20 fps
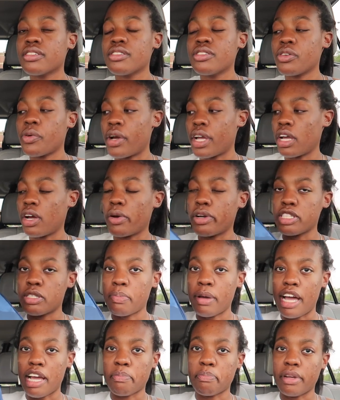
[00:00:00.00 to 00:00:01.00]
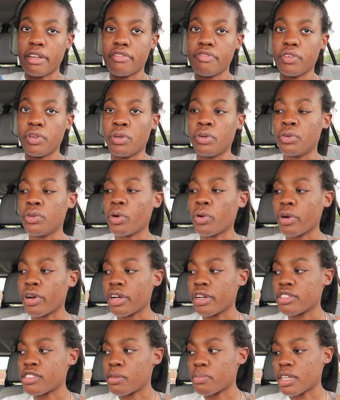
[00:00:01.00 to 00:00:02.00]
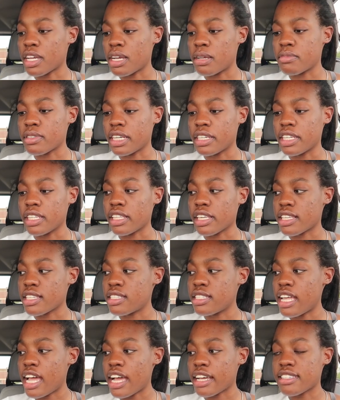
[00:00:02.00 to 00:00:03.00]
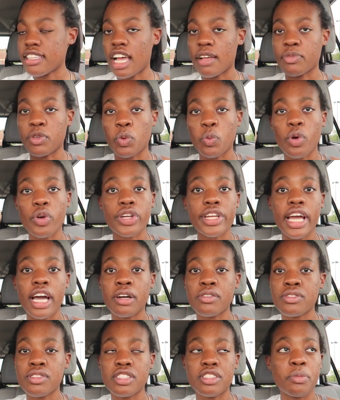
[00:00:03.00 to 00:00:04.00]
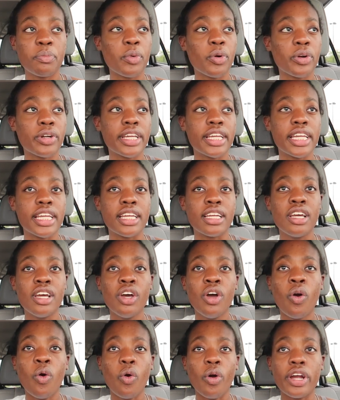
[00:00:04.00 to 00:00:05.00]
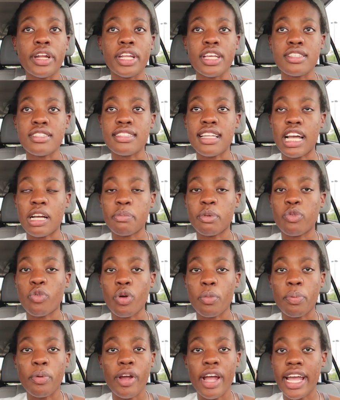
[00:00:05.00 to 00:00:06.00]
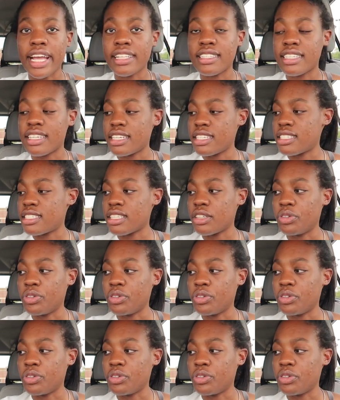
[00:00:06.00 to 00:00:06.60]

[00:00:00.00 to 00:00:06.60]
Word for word: So I always pack my food, or sometimes I need like snacks after workouts in the morning, or I need a snack before practice.